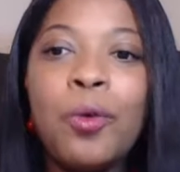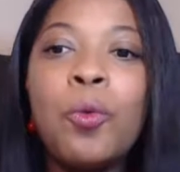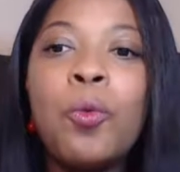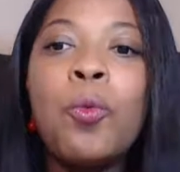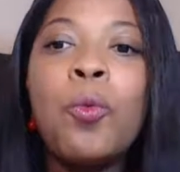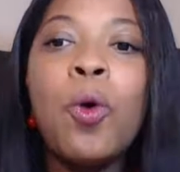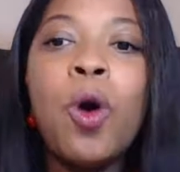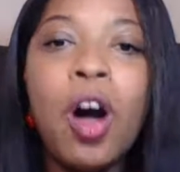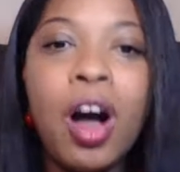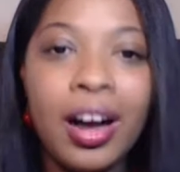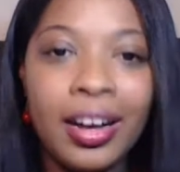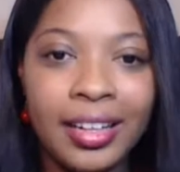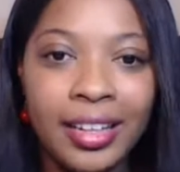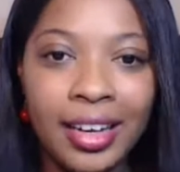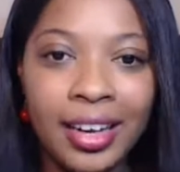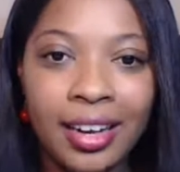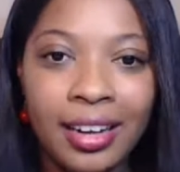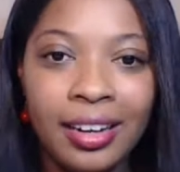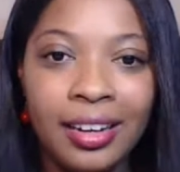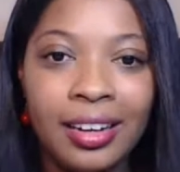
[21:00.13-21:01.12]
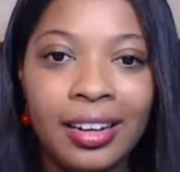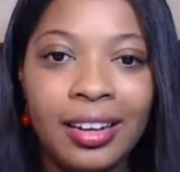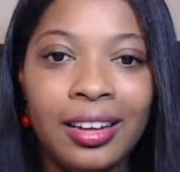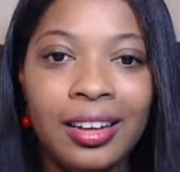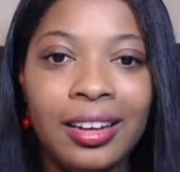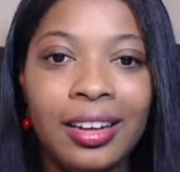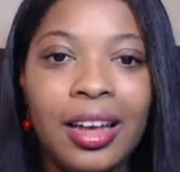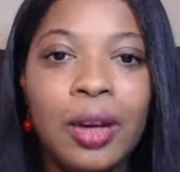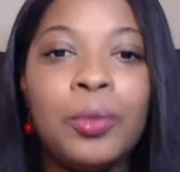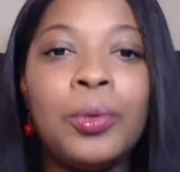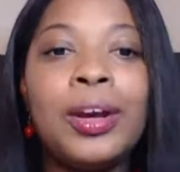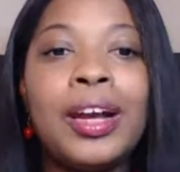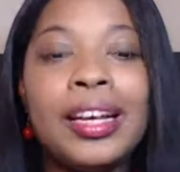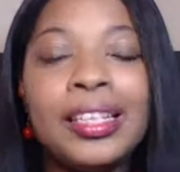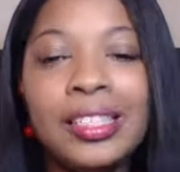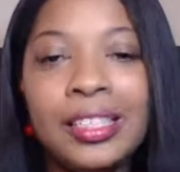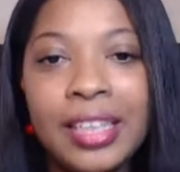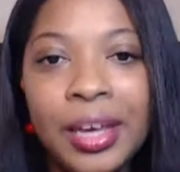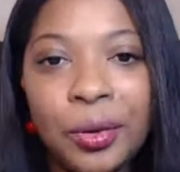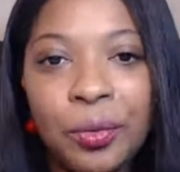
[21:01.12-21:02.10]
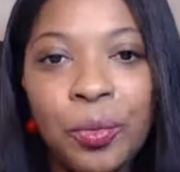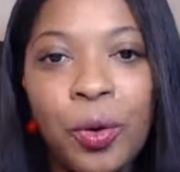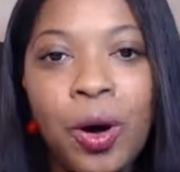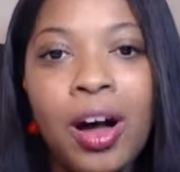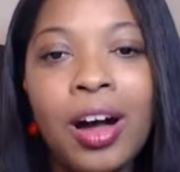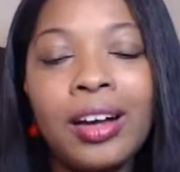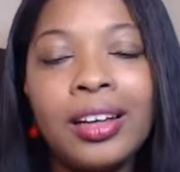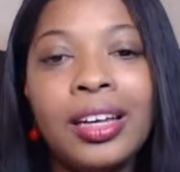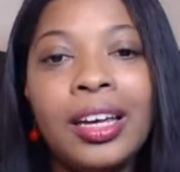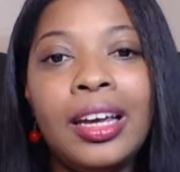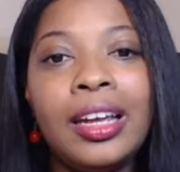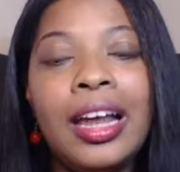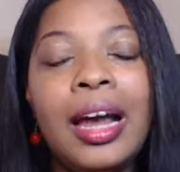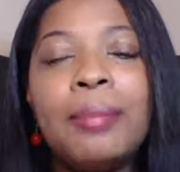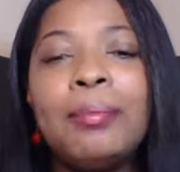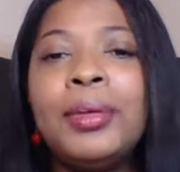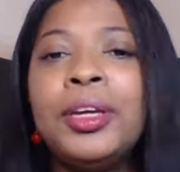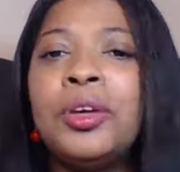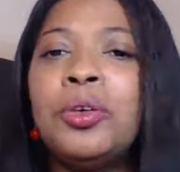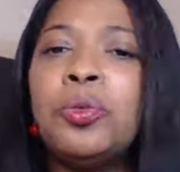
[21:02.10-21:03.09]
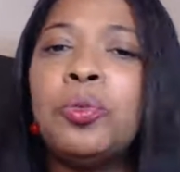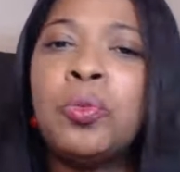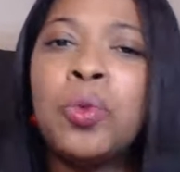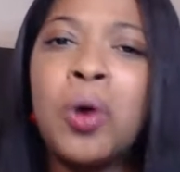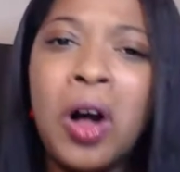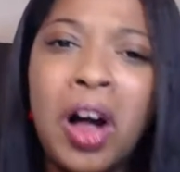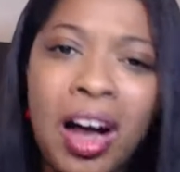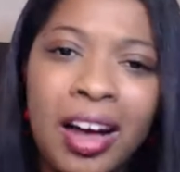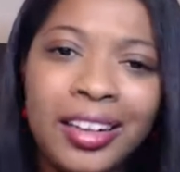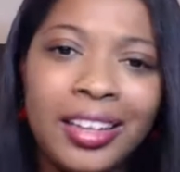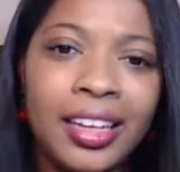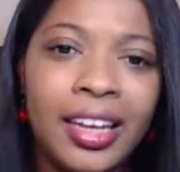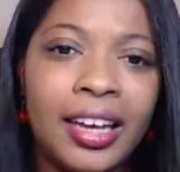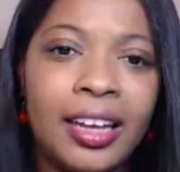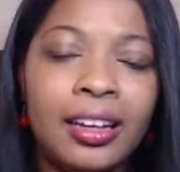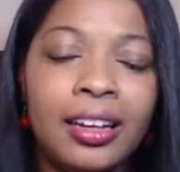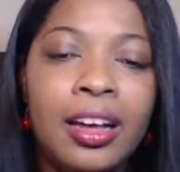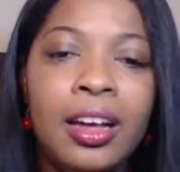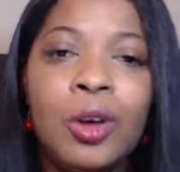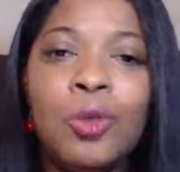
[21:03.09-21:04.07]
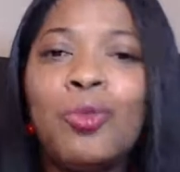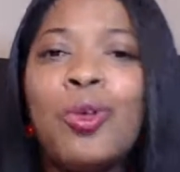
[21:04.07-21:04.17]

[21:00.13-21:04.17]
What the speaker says: Walk it. And when I say walk it, I mean walk it.